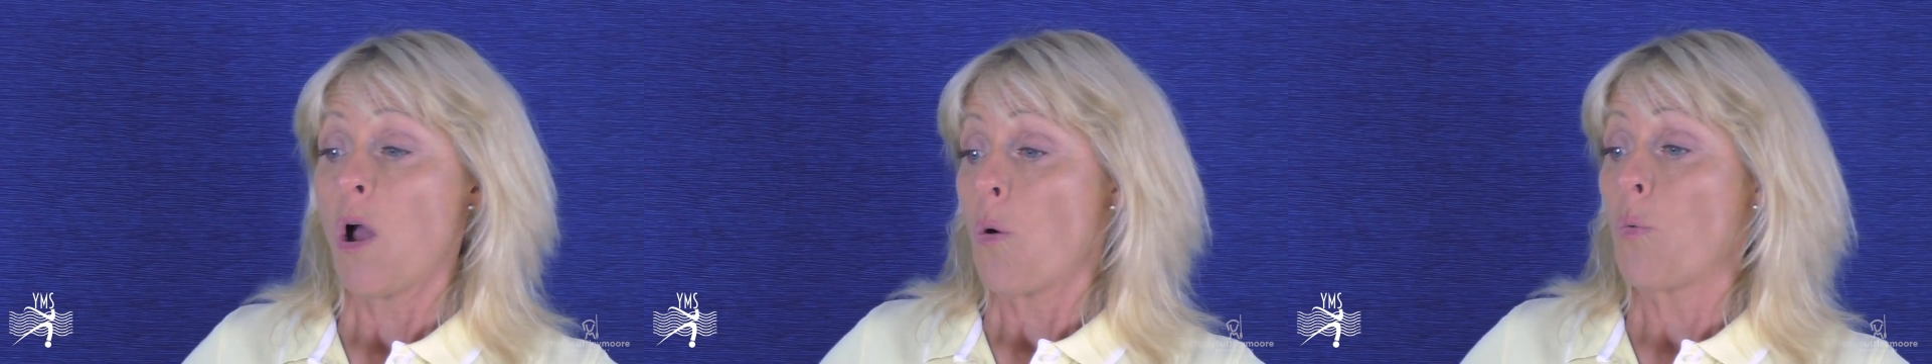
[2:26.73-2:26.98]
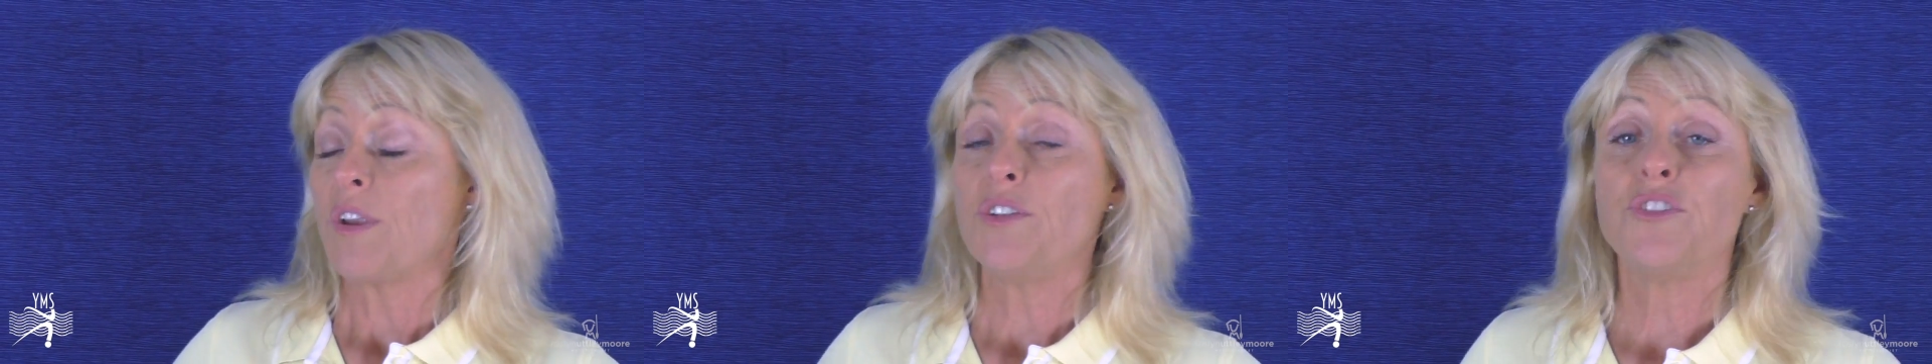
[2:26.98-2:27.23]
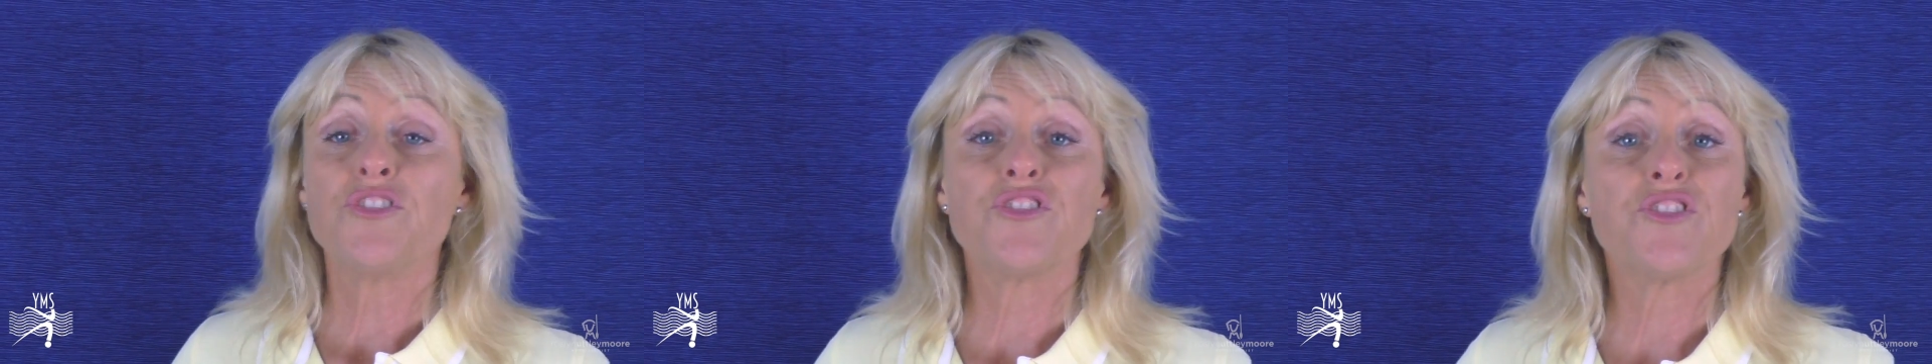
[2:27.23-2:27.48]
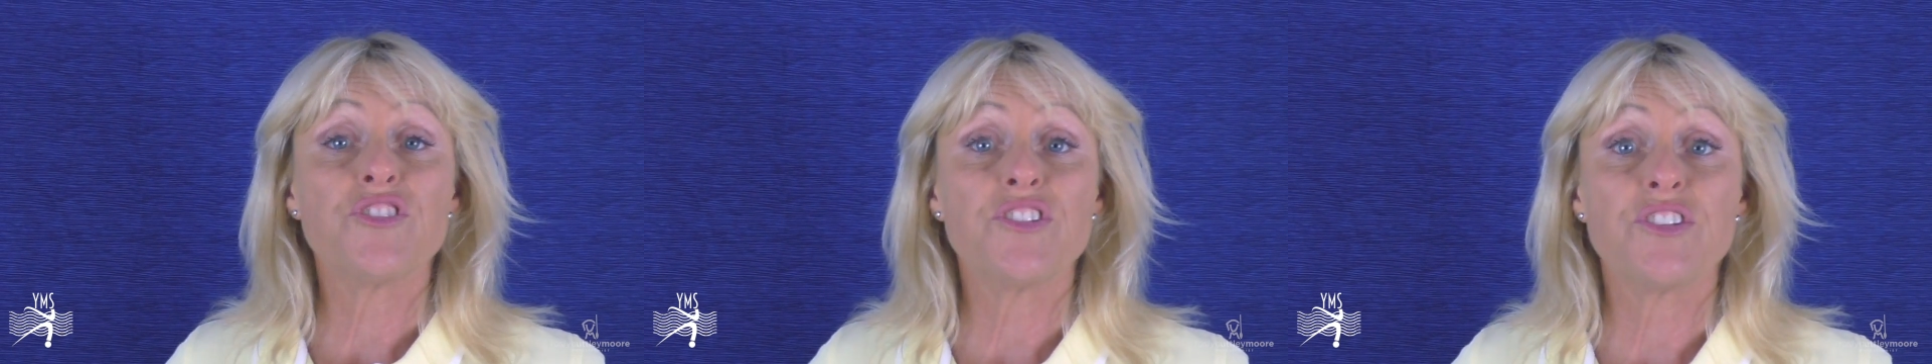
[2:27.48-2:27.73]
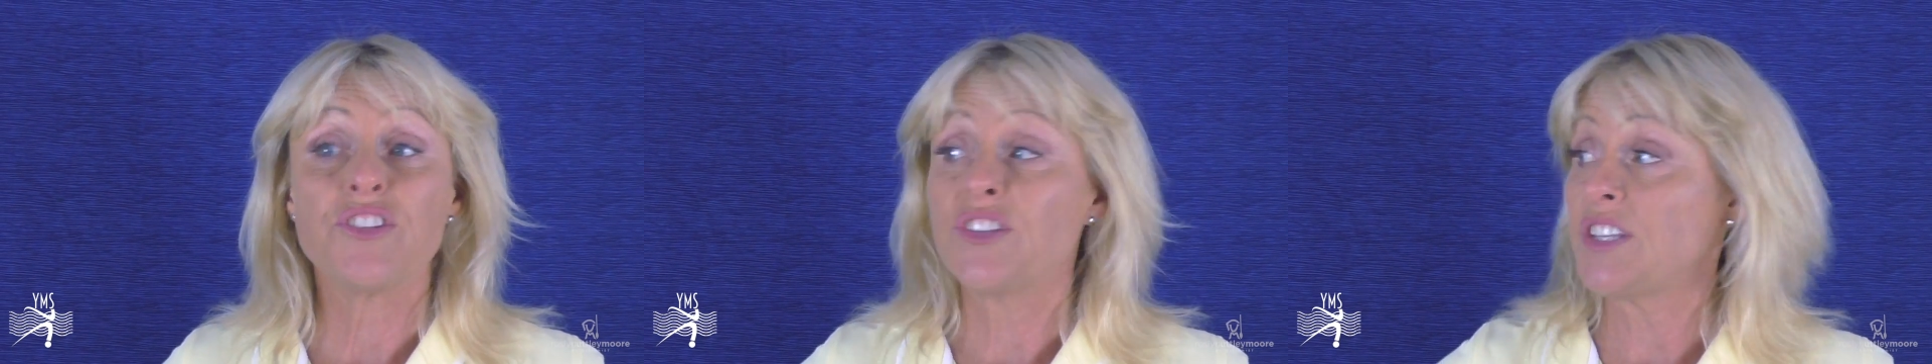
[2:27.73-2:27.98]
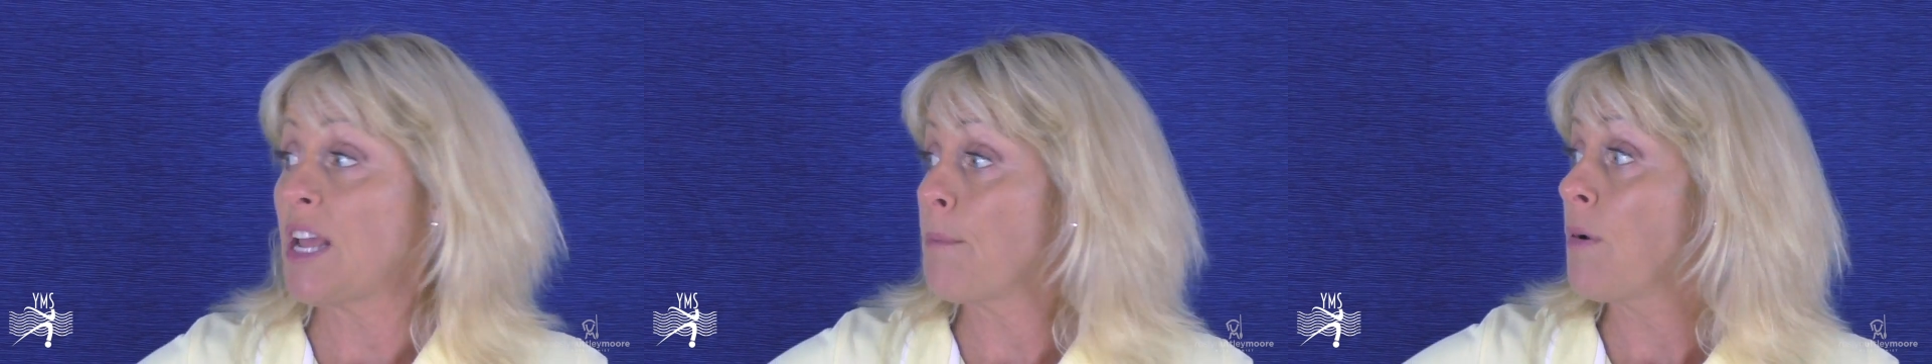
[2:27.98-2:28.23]
when you
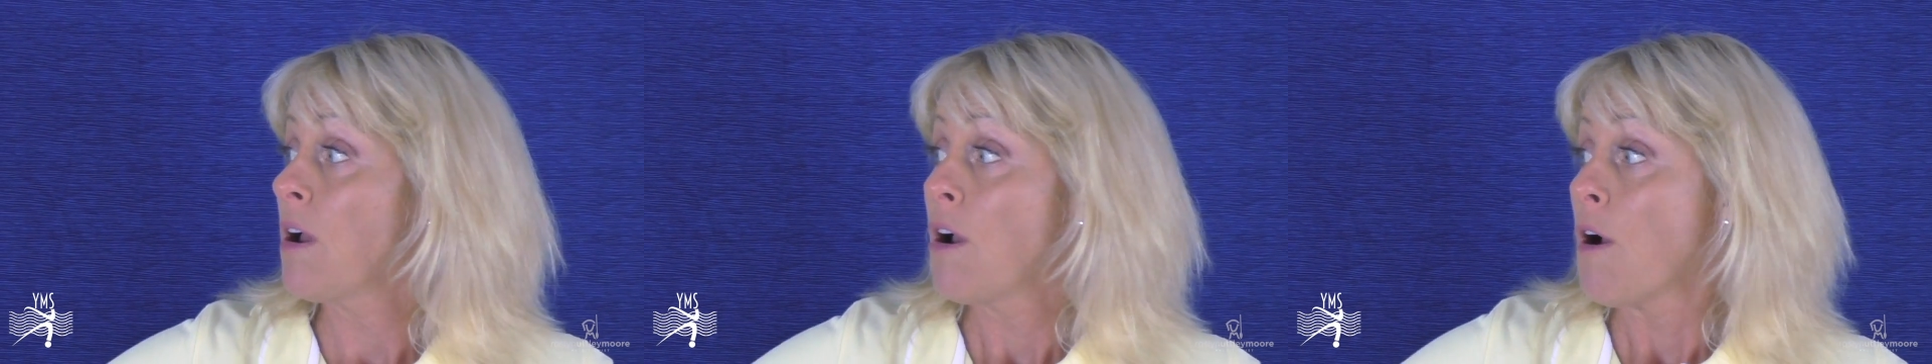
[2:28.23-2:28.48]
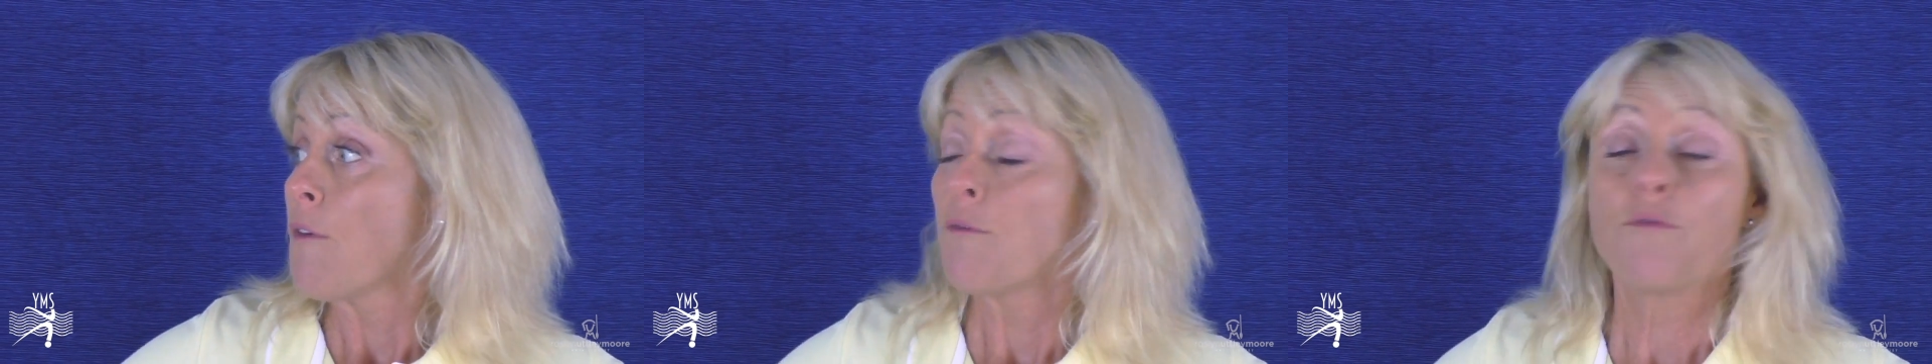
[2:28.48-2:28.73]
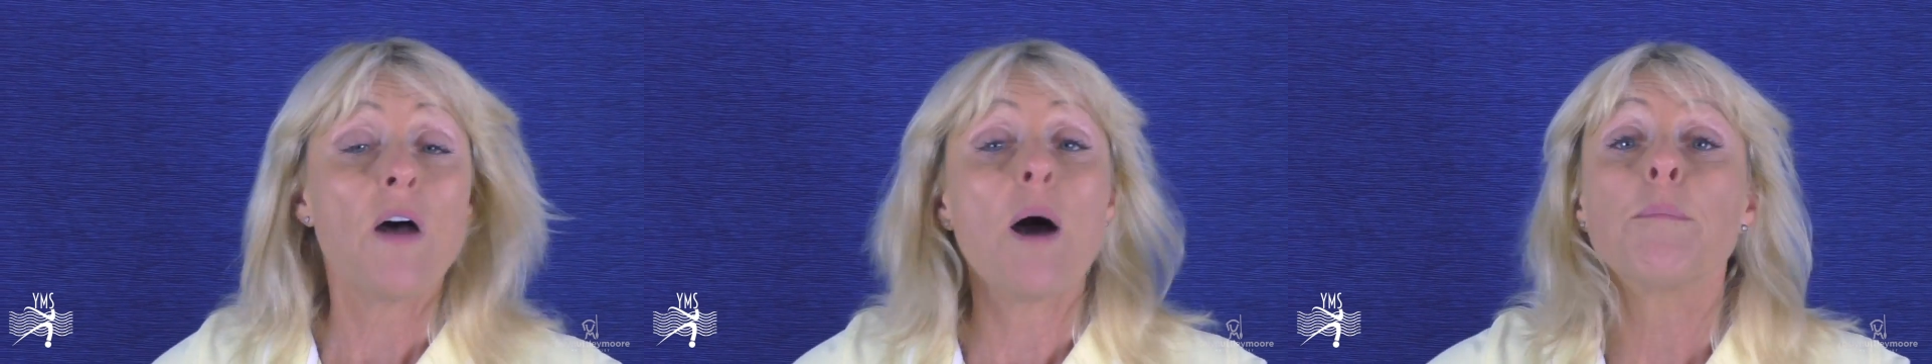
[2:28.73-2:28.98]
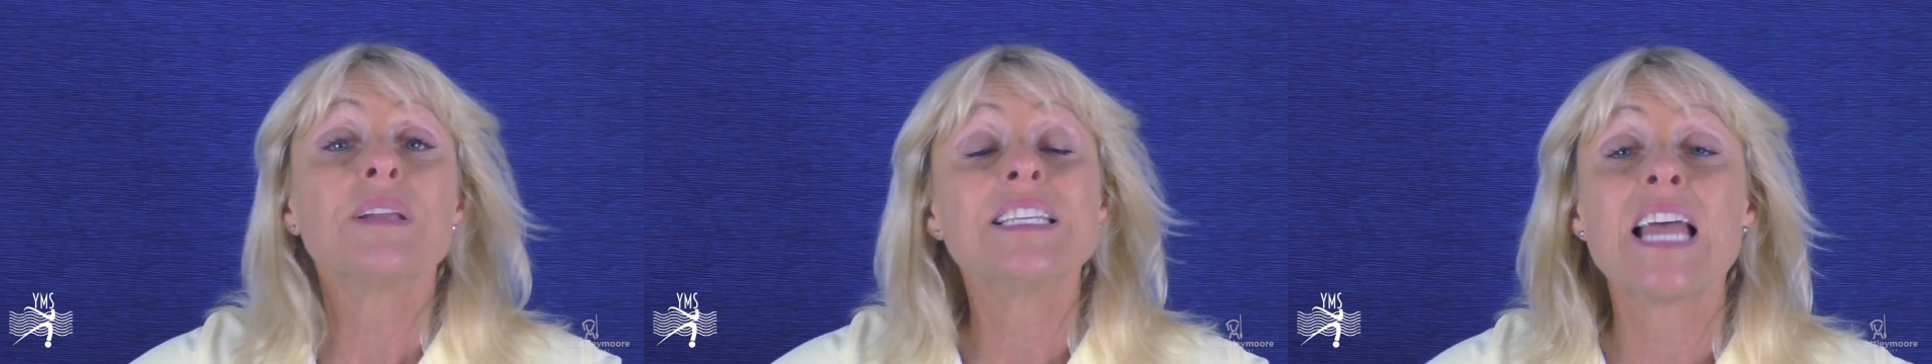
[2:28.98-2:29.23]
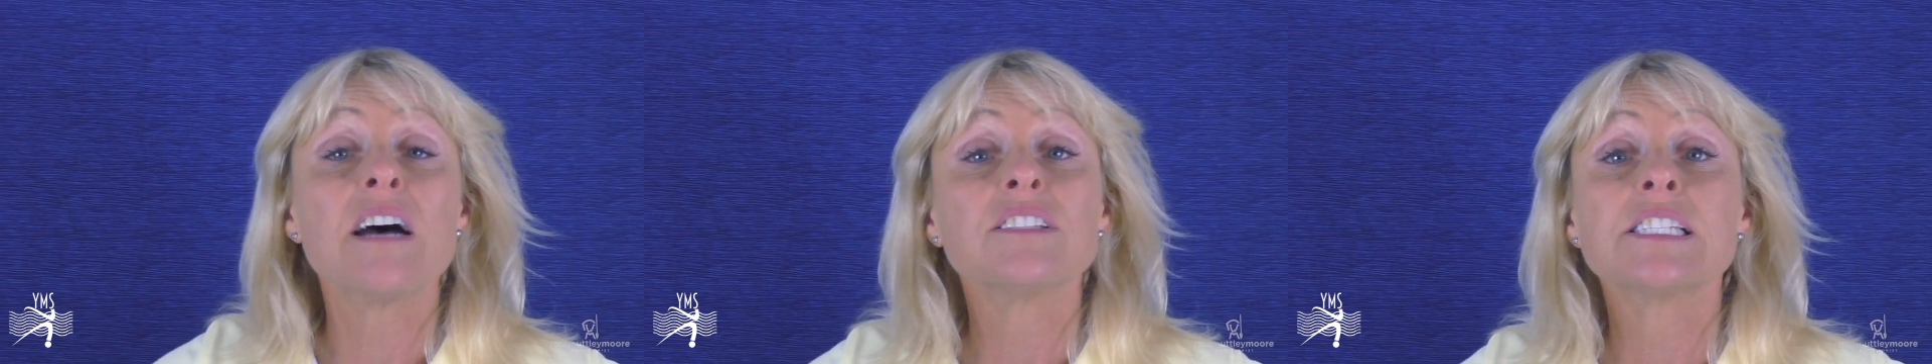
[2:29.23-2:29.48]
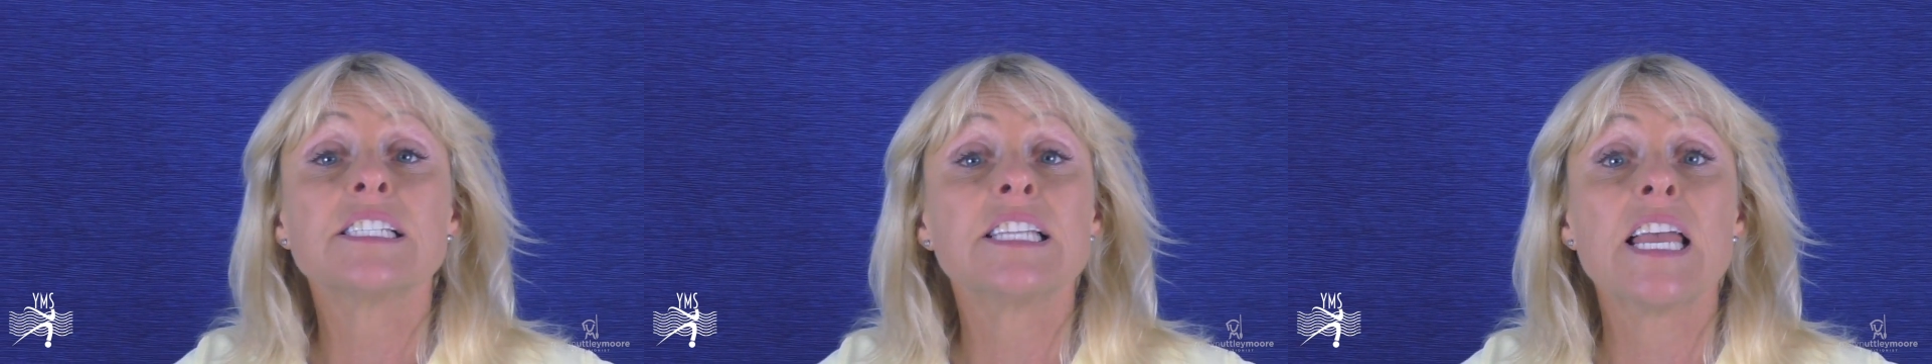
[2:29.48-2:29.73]
step up and down
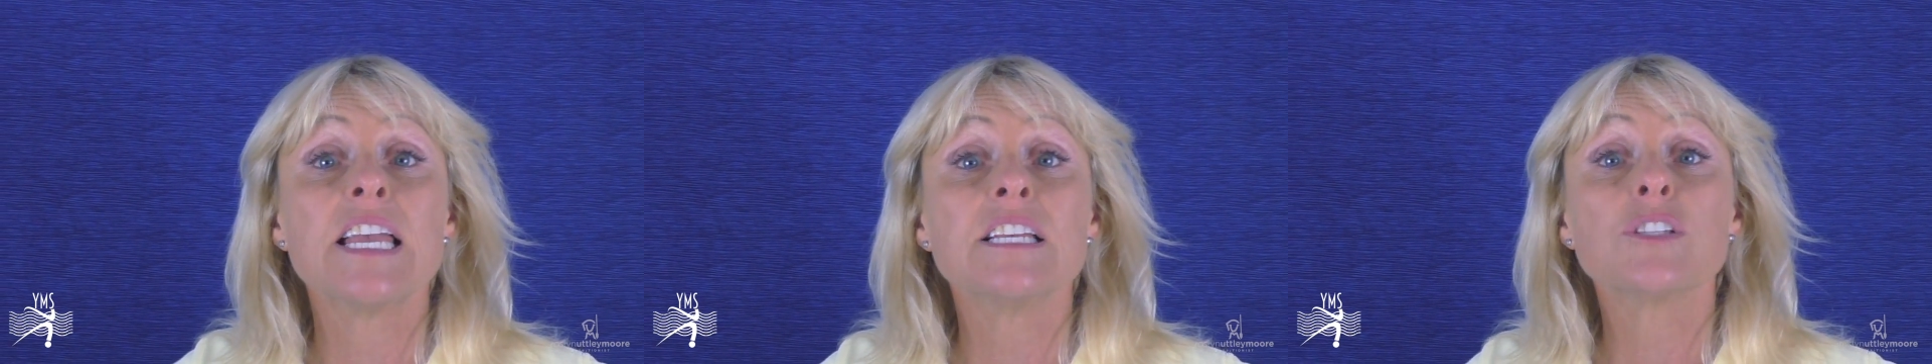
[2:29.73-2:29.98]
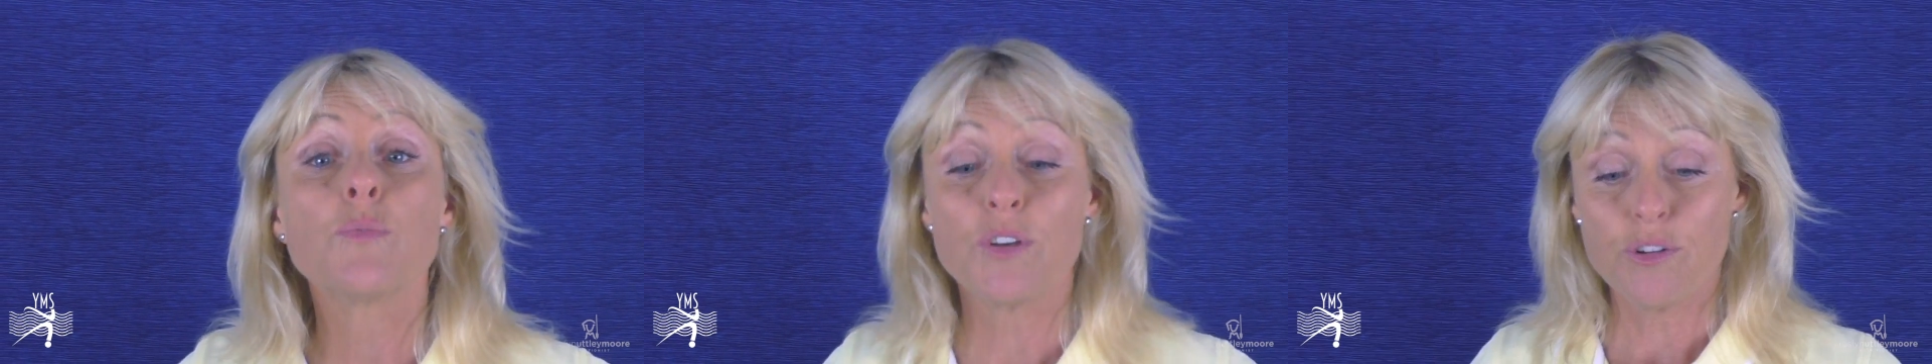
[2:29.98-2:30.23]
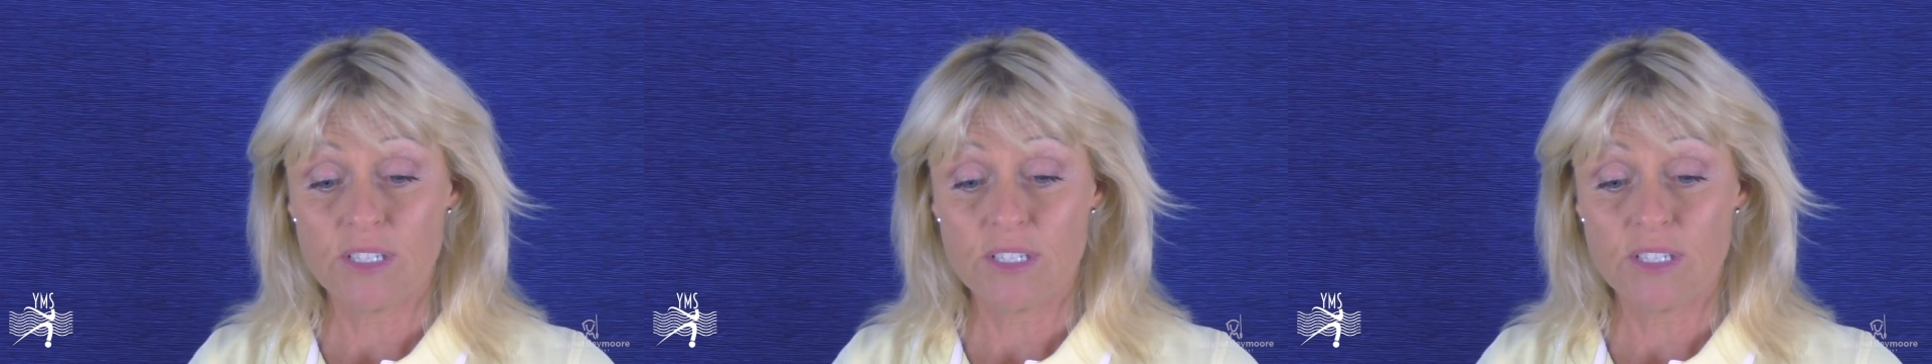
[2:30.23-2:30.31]
stairs, when you